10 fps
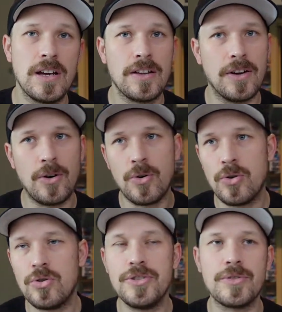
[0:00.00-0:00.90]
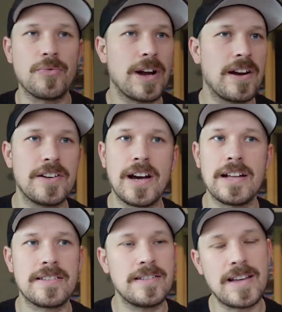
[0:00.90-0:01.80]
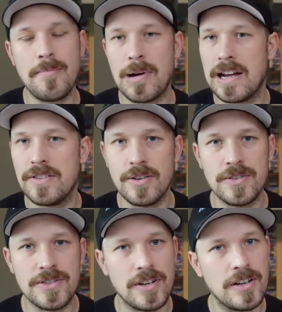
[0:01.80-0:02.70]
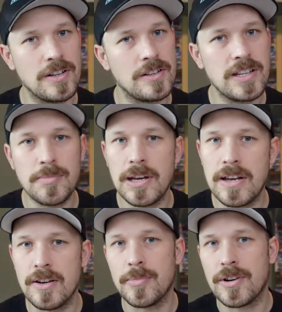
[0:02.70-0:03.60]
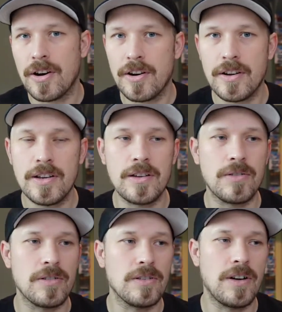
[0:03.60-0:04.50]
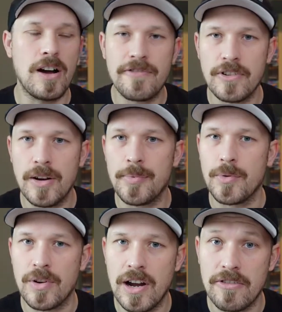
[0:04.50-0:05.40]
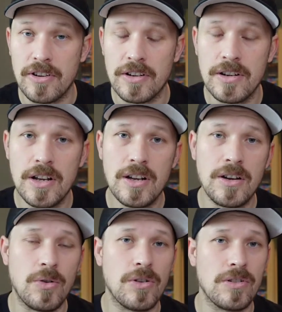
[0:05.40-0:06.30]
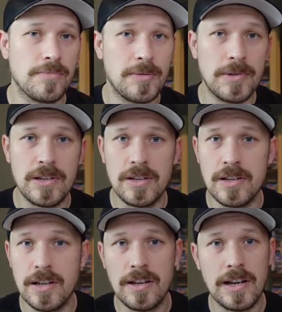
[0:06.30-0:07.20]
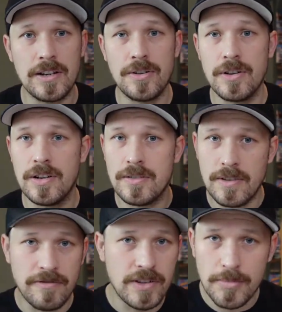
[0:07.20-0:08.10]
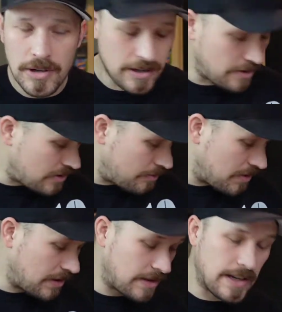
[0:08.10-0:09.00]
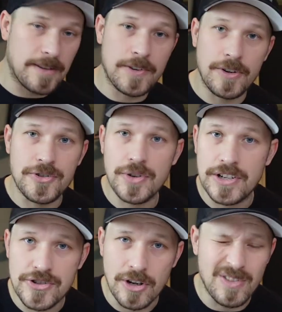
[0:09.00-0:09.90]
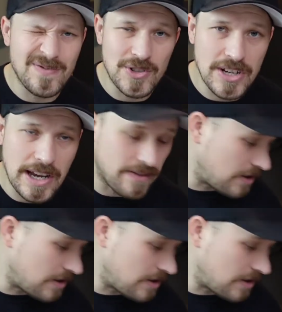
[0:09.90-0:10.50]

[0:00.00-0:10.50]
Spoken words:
the old and rare Datsuns, I'm buying those on eBay or Mercari or OfferUp or wherever. Or maybe I go to a flea market or something like that, or a trade show, which I haven't